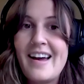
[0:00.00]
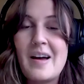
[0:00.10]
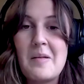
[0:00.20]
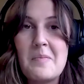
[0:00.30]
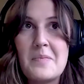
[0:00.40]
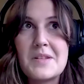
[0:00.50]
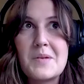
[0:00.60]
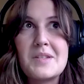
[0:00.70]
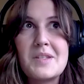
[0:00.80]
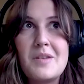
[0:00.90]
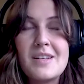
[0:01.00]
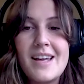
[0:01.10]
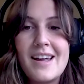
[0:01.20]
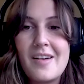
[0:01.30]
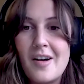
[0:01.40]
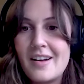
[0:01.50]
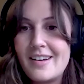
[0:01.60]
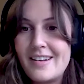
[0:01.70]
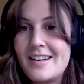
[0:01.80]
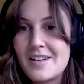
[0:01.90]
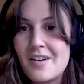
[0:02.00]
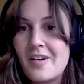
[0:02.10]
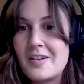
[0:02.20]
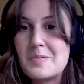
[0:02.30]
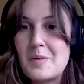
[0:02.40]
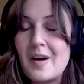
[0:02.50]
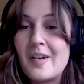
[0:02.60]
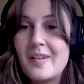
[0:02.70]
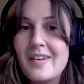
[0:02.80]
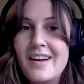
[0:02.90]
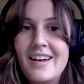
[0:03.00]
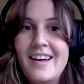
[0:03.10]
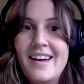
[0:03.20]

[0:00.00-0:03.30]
um, so as soon as i got into college pro